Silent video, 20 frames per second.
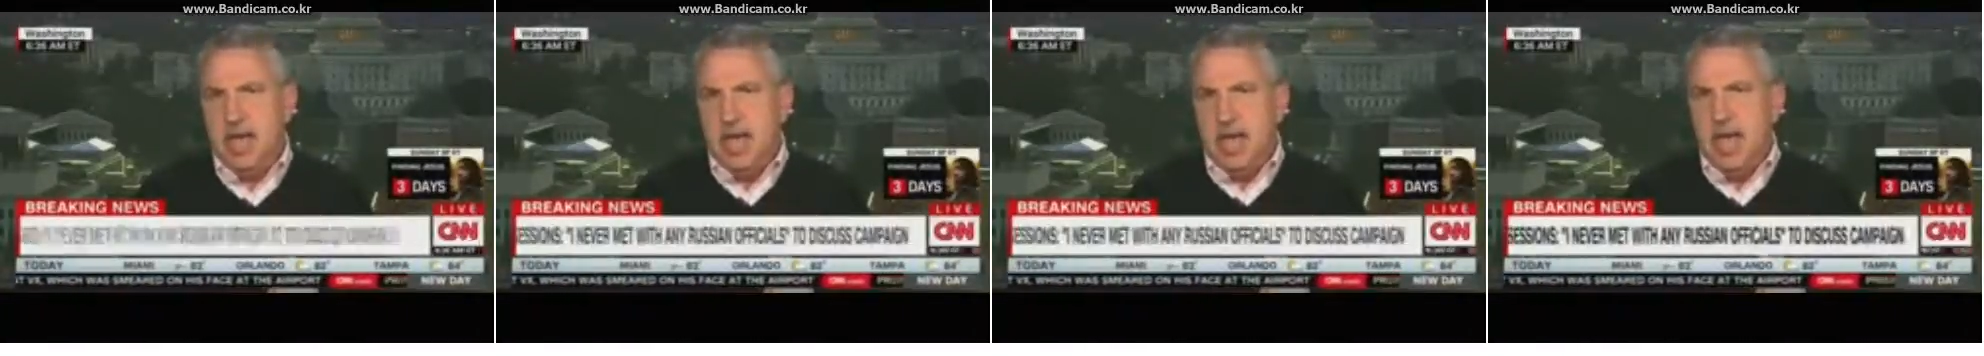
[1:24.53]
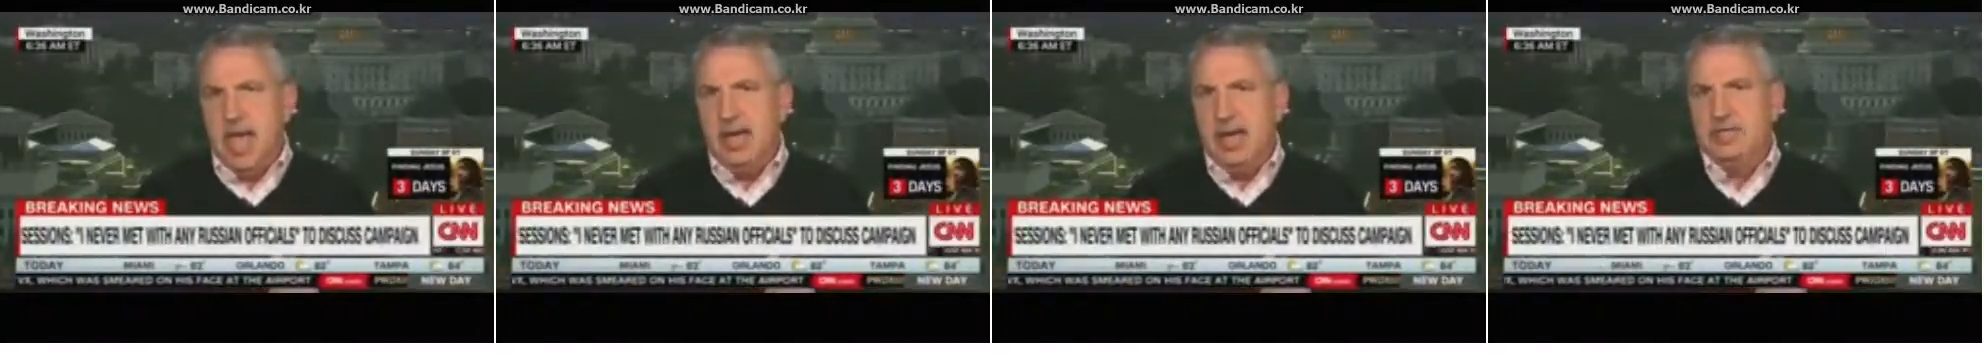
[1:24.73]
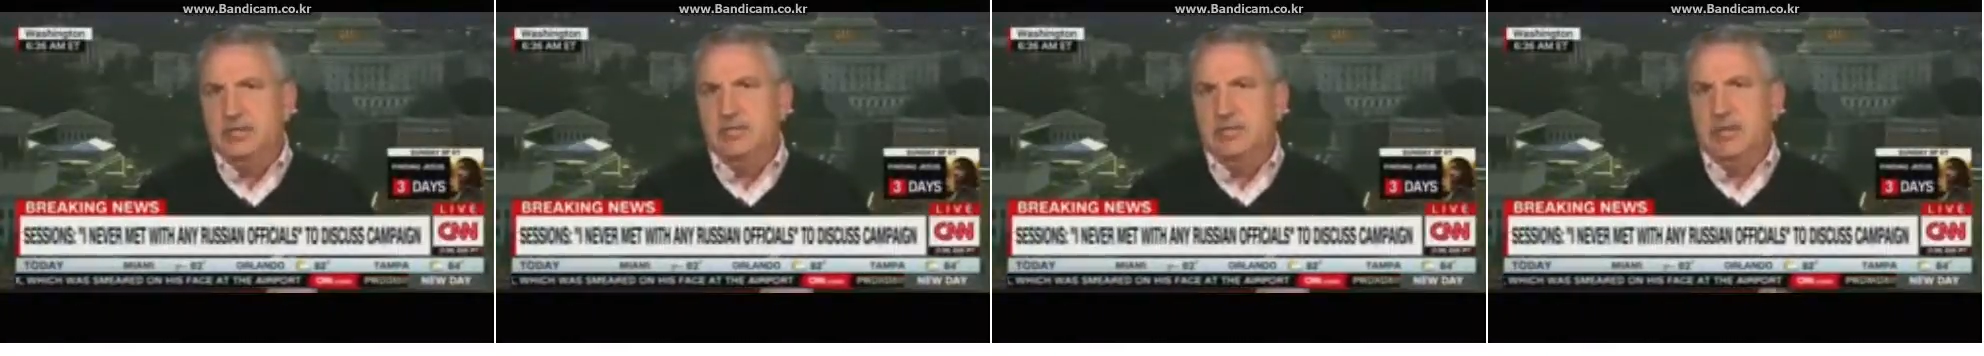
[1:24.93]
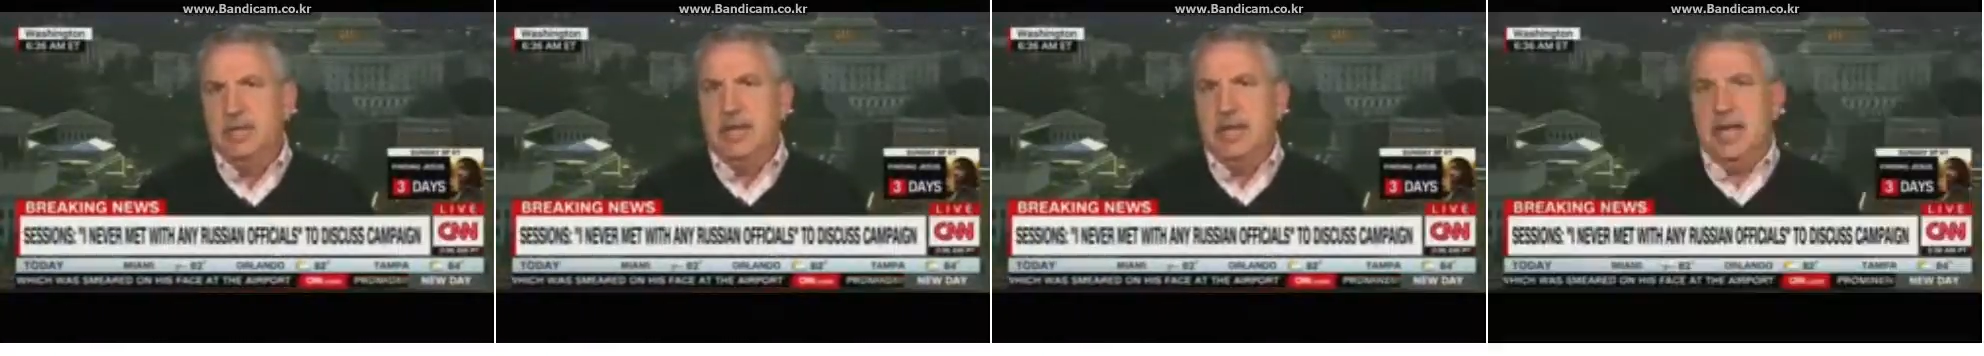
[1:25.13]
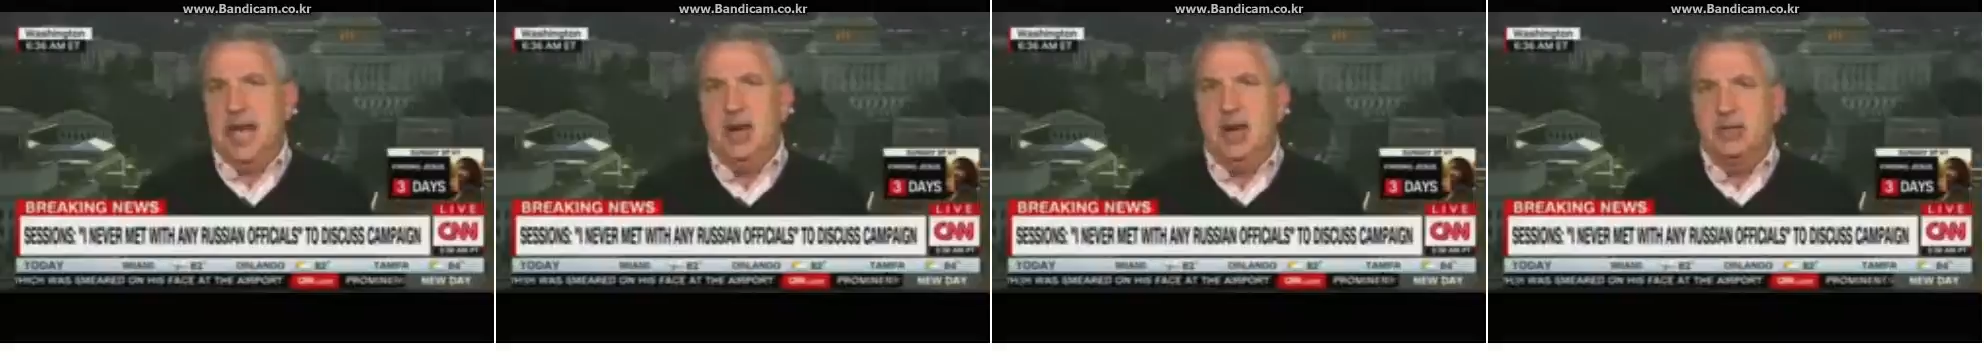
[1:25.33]
has
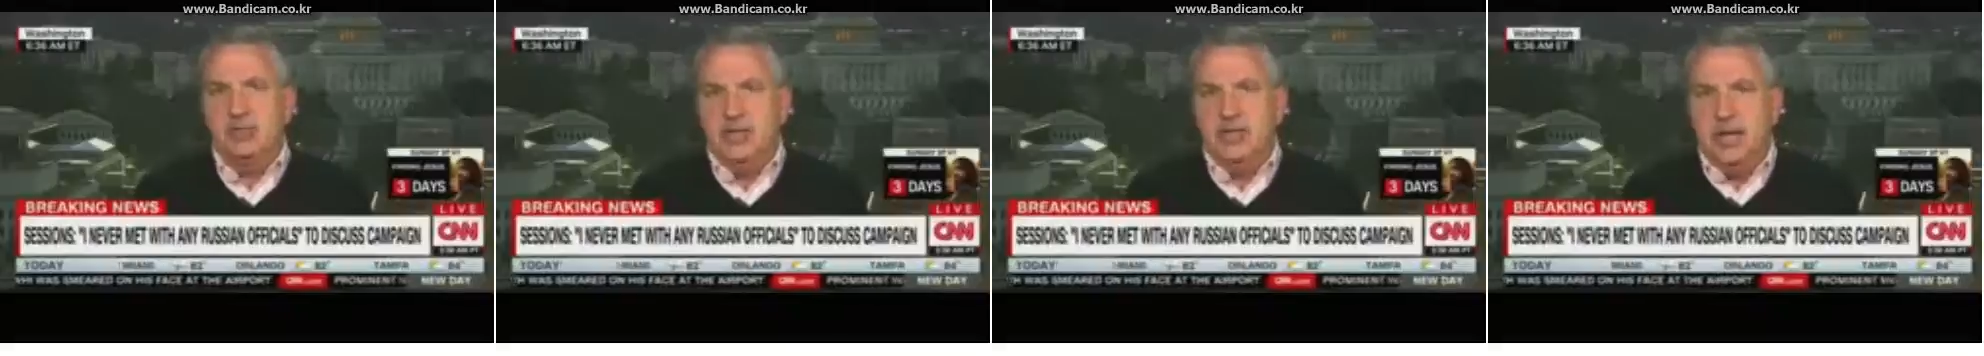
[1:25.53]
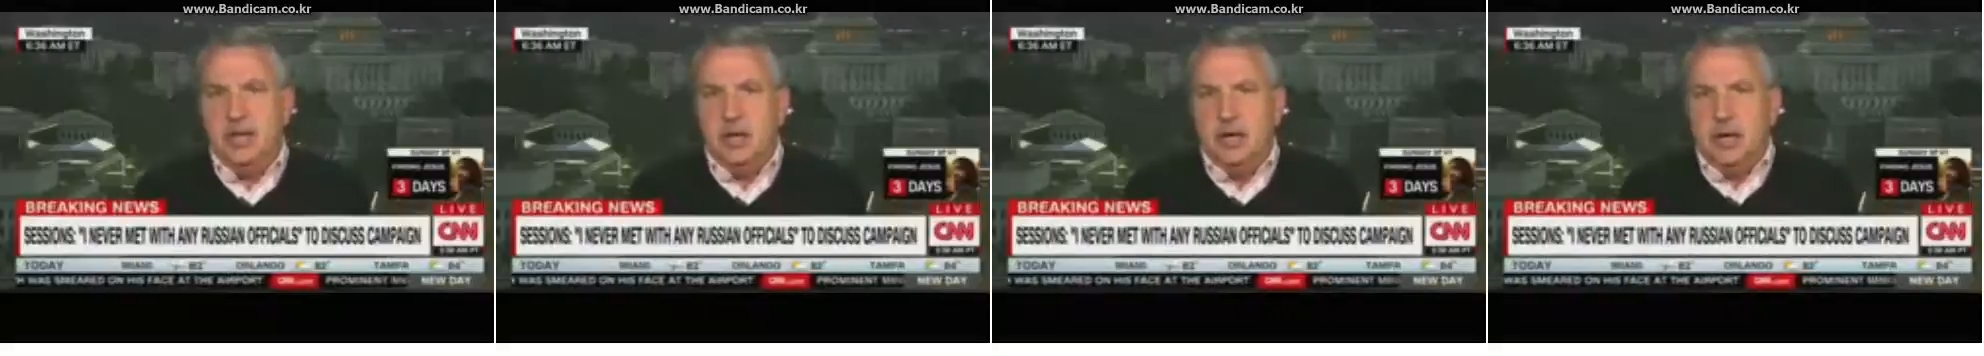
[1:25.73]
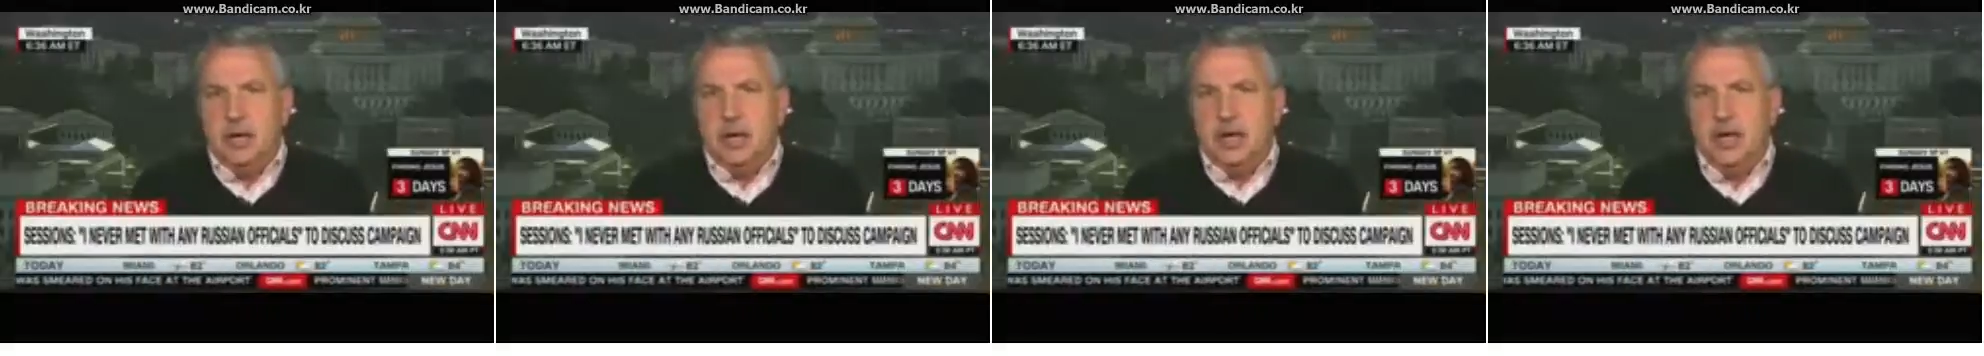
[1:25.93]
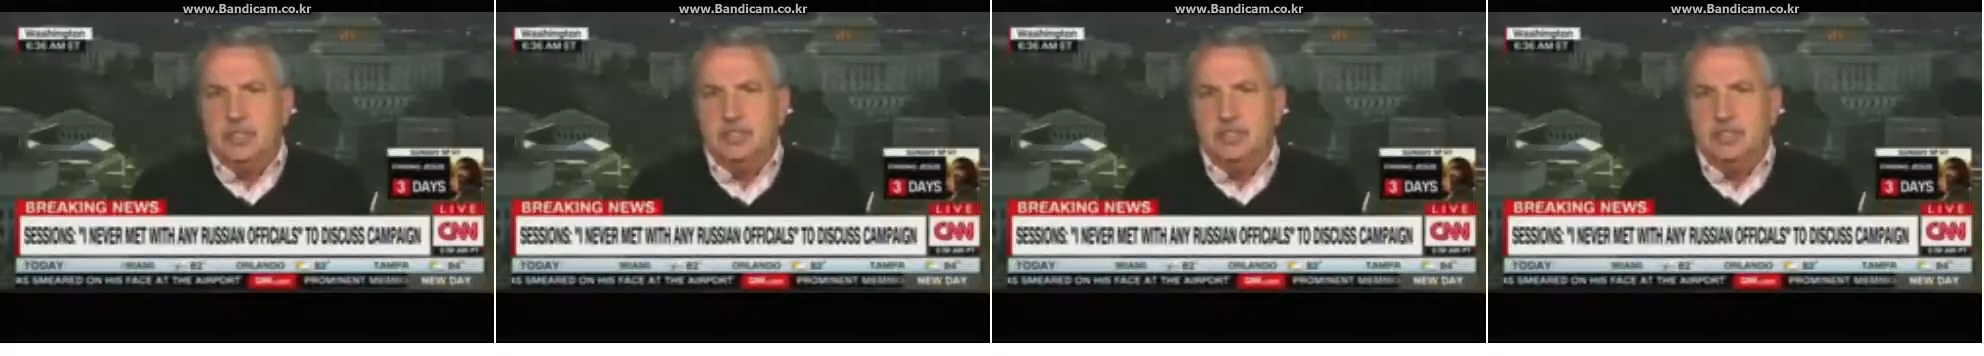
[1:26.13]
been out there